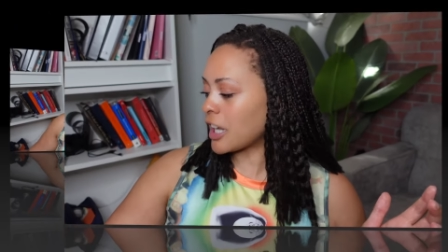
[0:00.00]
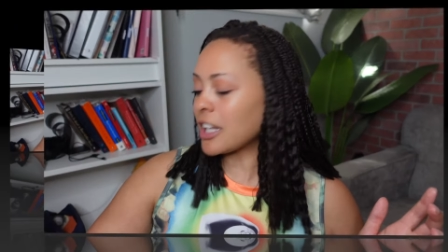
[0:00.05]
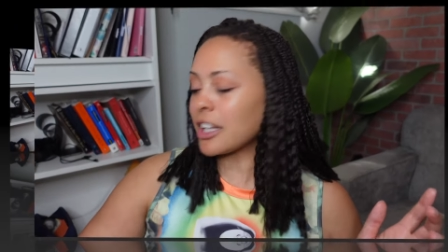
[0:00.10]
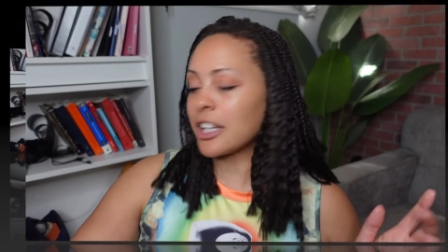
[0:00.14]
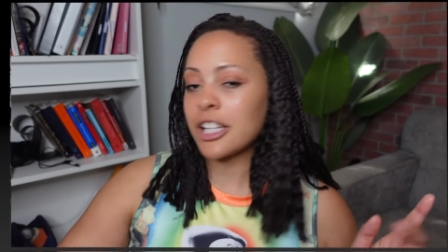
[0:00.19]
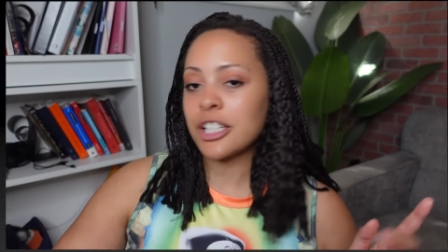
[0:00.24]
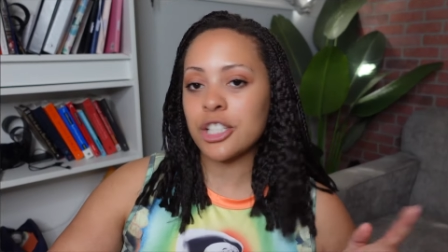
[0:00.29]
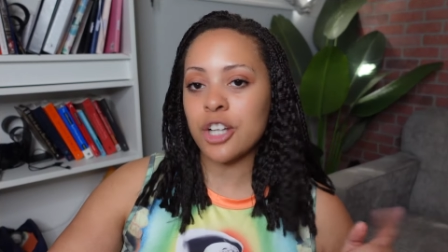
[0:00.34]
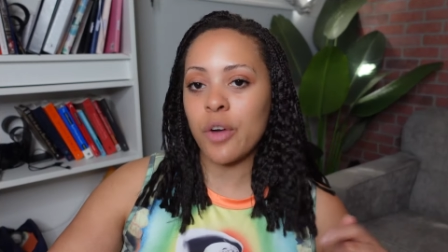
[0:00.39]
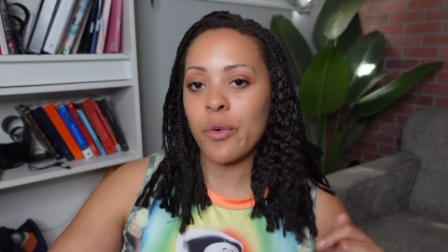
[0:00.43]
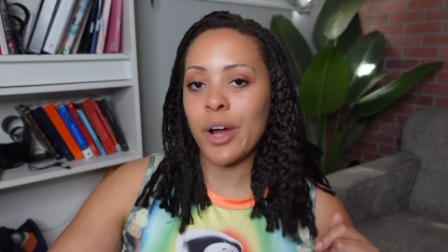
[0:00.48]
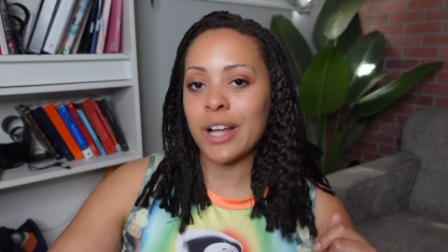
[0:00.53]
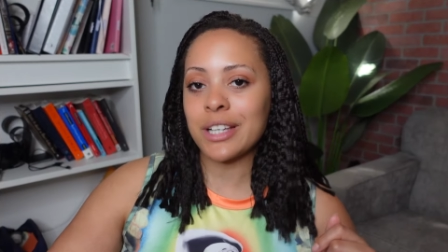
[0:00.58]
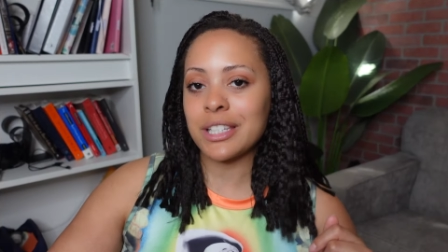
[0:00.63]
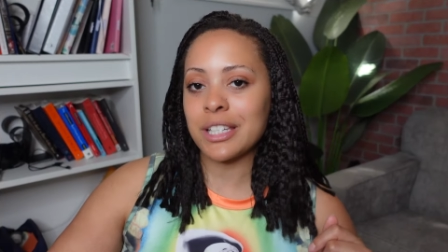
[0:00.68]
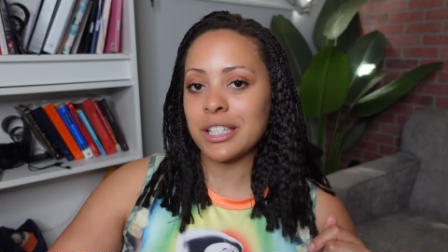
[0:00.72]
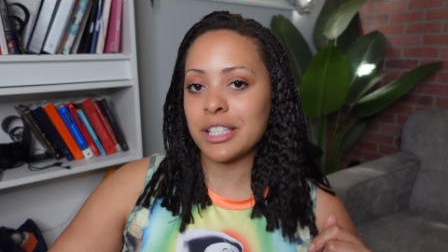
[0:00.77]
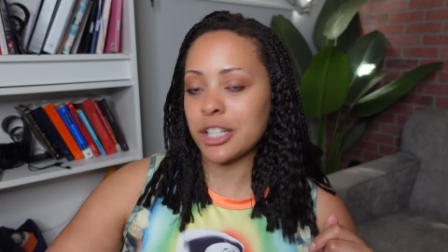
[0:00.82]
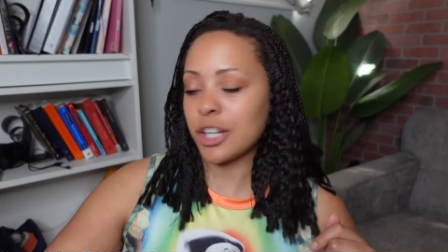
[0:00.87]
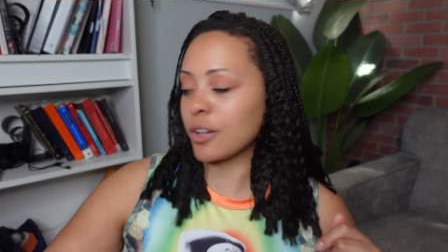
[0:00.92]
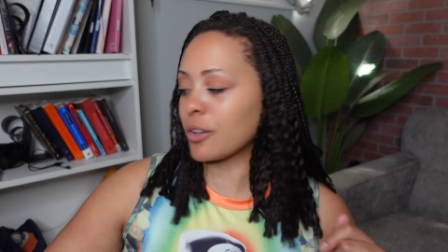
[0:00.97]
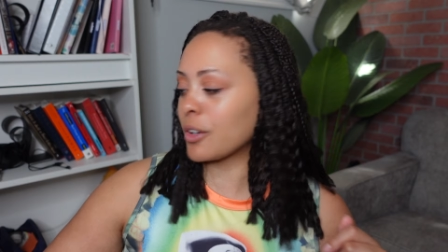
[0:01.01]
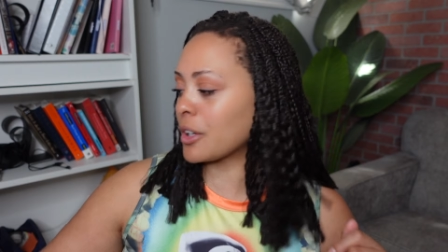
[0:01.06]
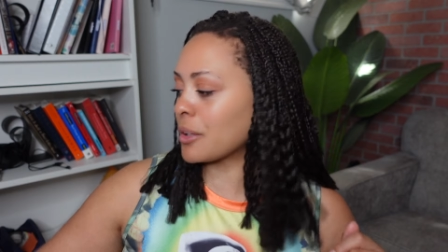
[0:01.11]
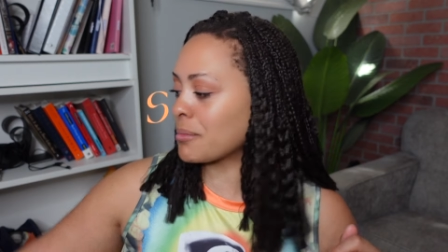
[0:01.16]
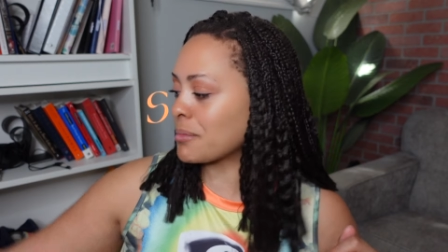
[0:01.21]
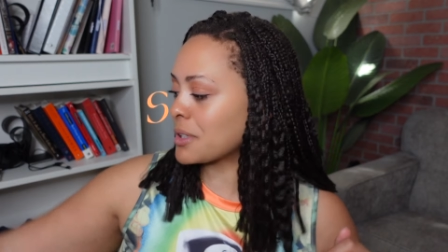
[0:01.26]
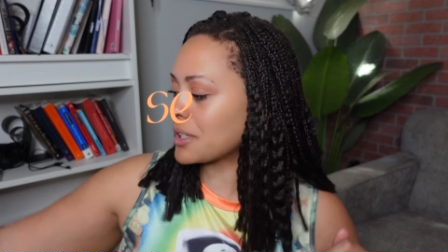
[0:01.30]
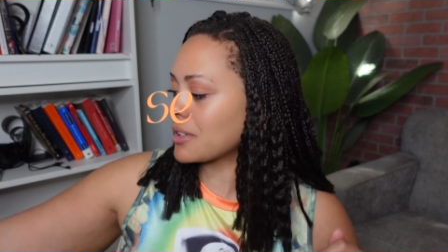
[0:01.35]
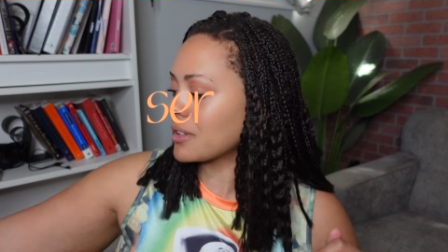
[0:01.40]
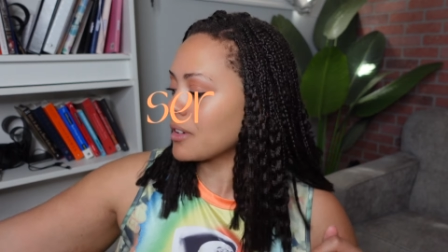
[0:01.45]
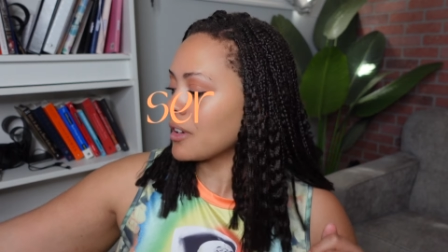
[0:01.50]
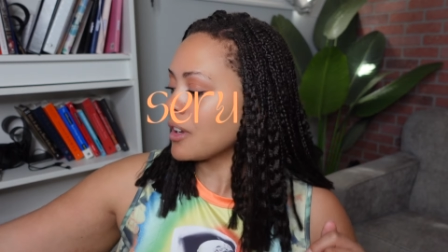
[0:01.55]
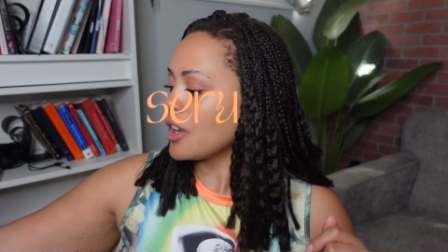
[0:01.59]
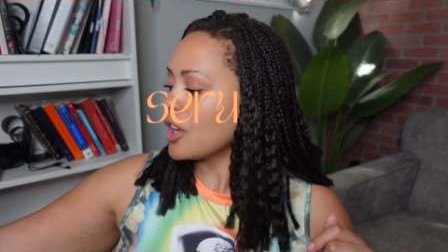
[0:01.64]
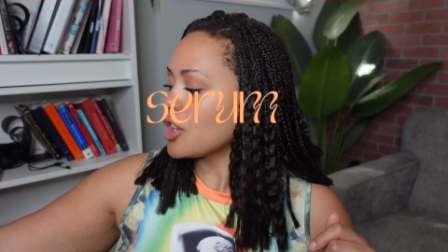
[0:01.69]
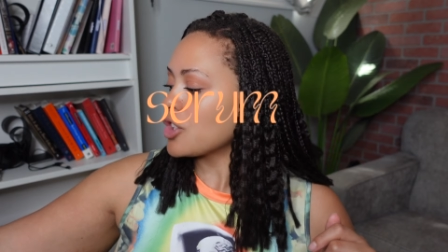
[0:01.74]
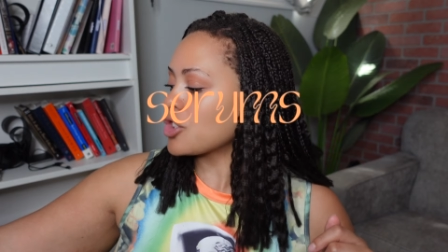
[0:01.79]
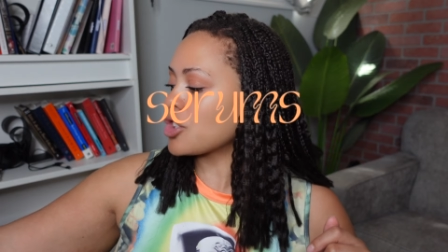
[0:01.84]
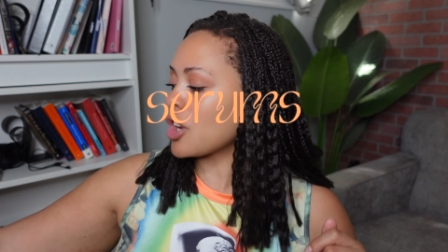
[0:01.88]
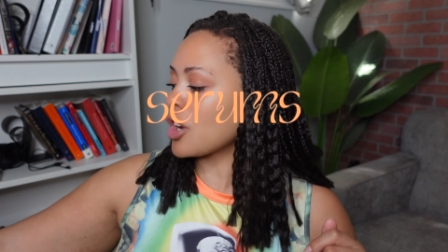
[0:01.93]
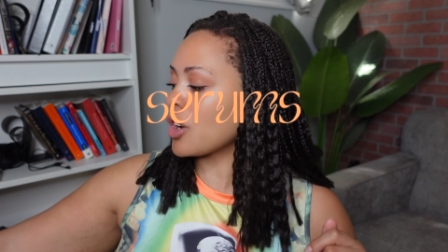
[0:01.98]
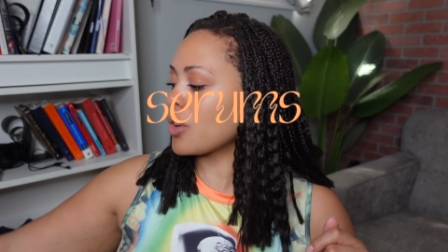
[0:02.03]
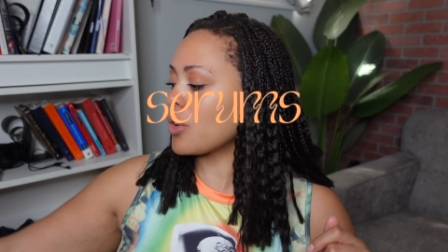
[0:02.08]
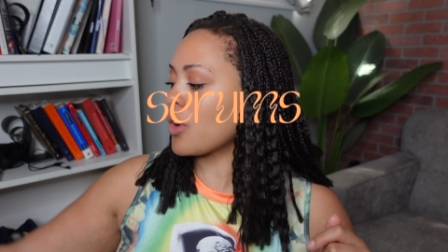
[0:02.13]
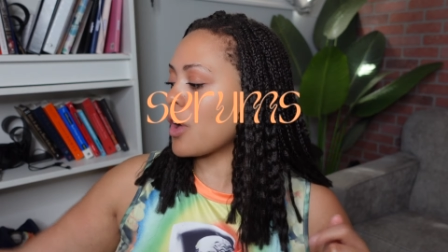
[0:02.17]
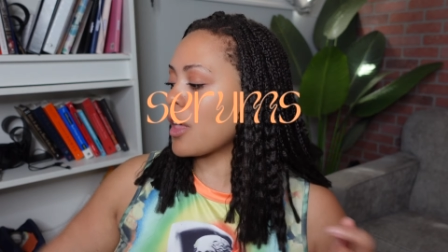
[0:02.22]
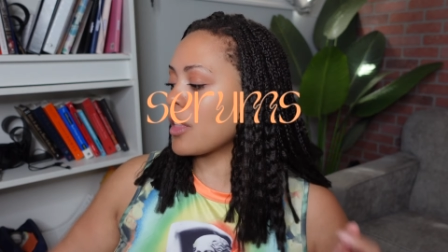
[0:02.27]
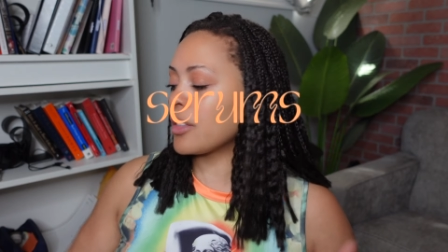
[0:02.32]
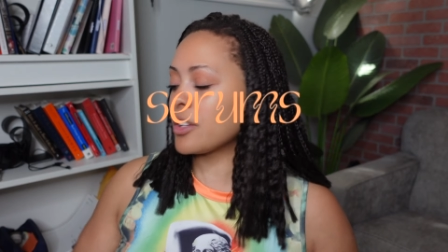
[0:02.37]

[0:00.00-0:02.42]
Let's go on to serums. So